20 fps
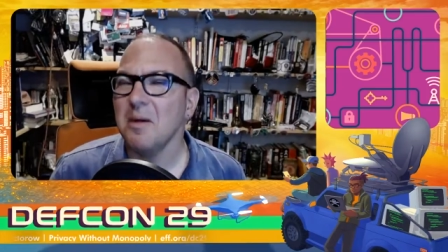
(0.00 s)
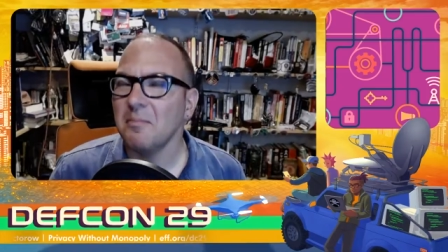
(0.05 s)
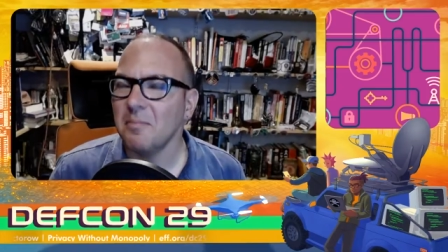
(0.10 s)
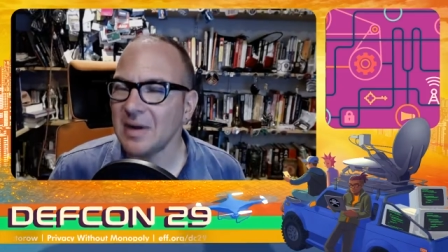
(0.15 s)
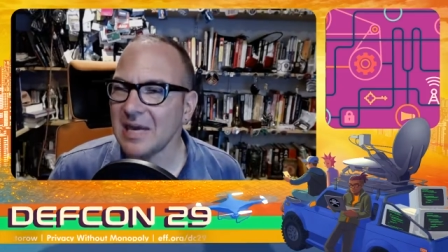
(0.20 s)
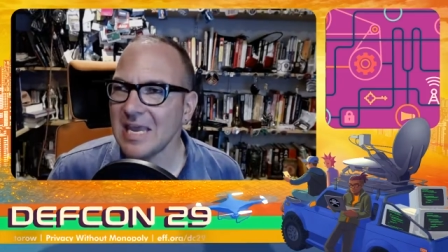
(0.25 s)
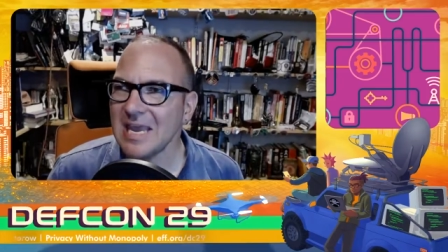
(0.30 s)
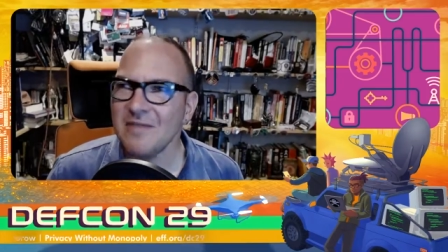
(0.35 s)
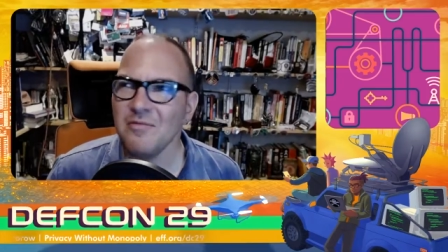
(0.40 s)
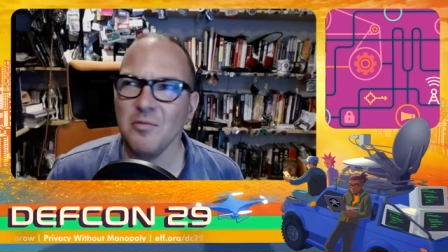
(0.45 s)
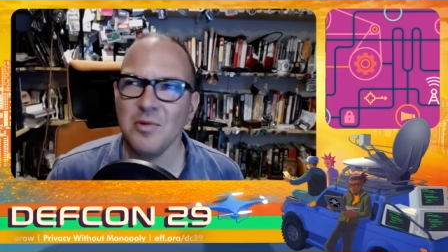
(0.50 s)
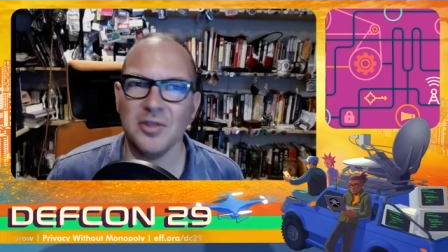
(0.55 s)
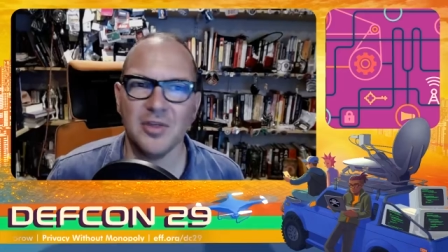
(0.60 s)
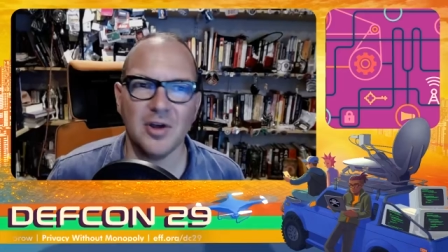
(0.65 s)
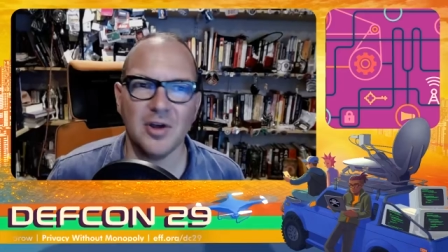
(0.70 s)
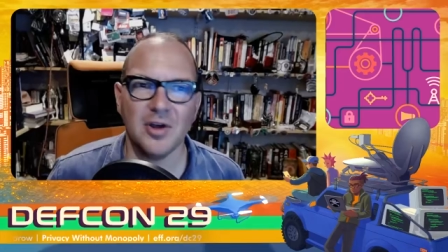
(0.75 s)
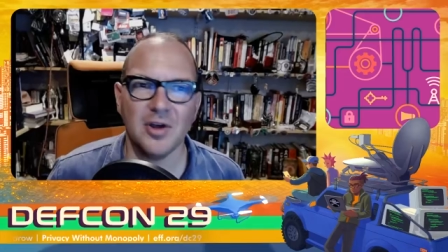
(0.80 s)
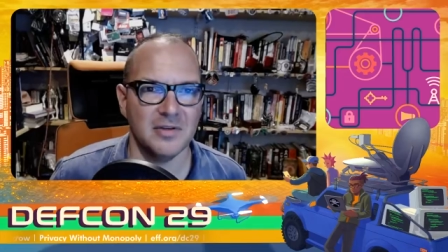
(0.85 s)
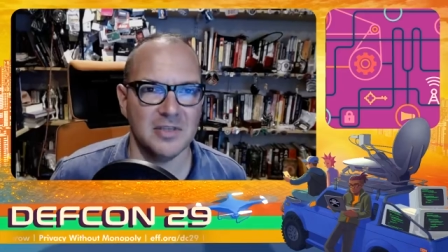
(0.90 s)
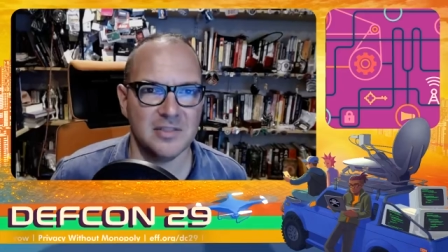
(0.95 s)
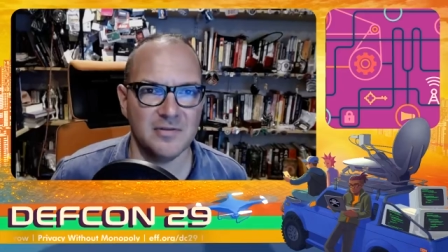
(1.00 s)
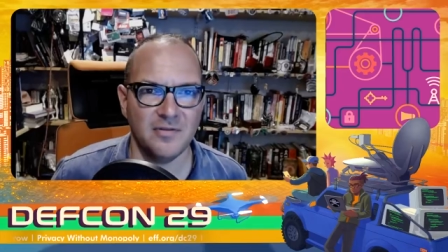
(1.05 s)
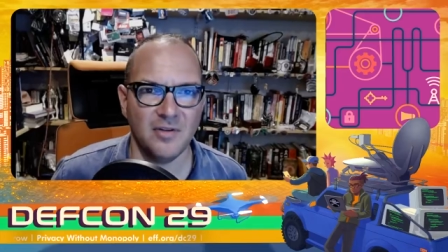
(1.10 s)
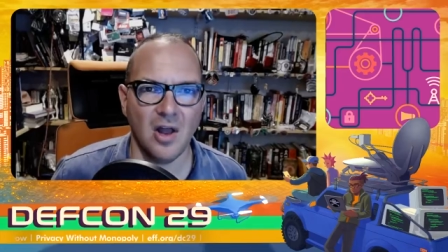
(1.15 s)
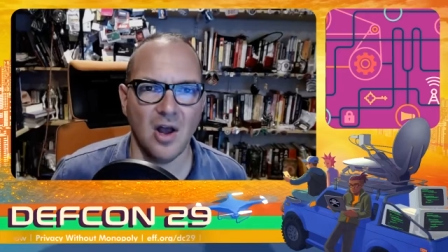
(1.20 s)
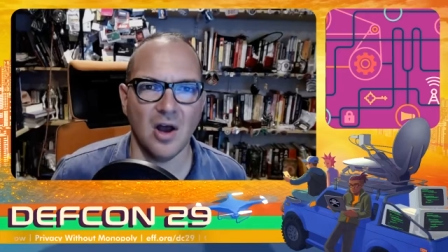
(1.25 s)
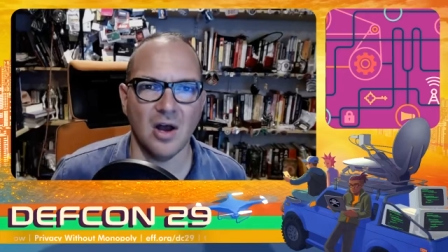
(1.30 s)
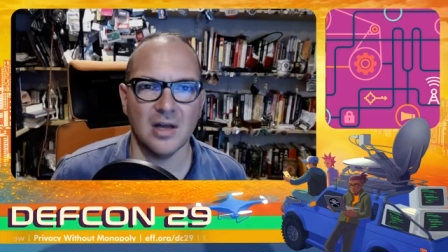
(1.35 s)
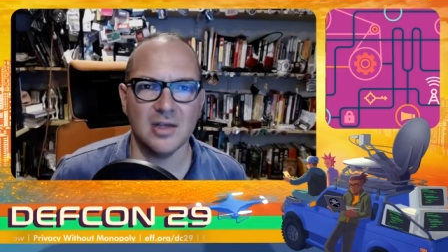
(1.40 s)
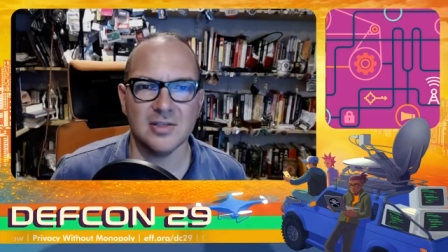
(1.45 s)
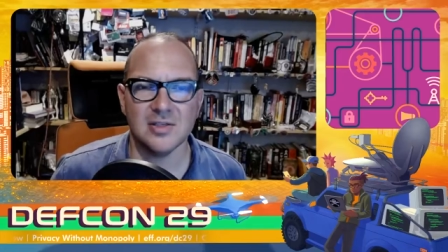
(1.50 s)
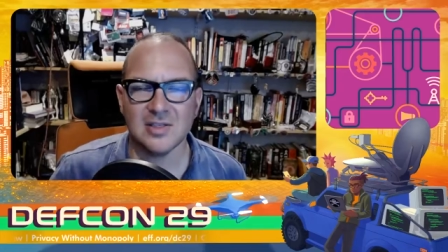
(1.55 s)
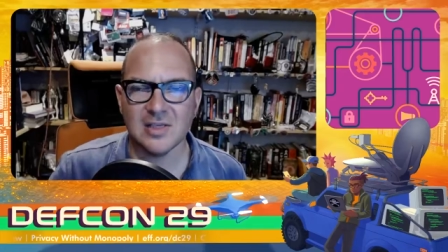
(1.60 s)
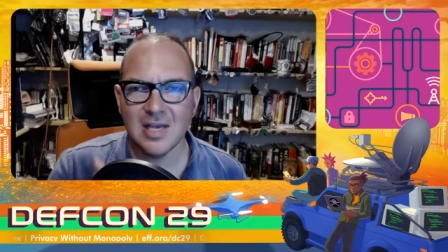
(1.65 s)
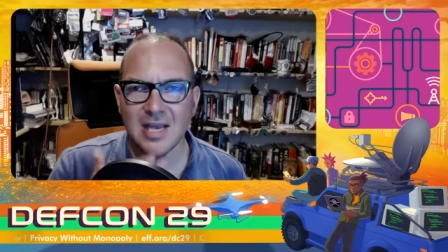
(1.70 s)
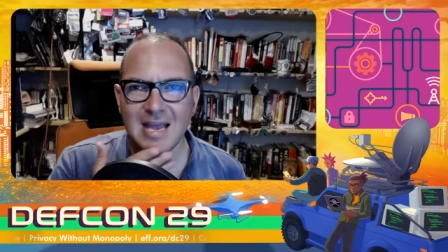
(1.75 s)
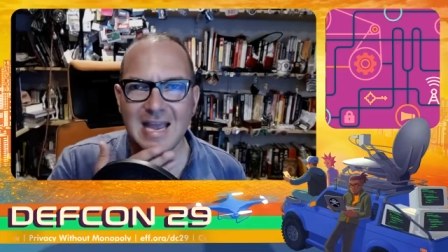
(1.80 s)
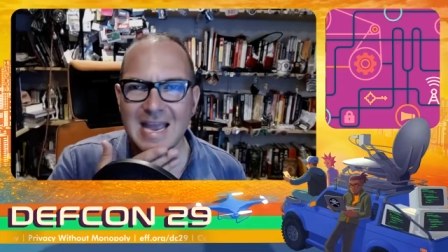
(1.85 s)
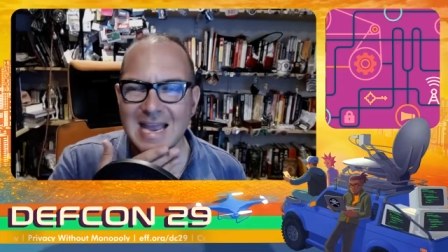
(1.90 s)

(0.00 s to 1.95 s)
But even with all of its flaws,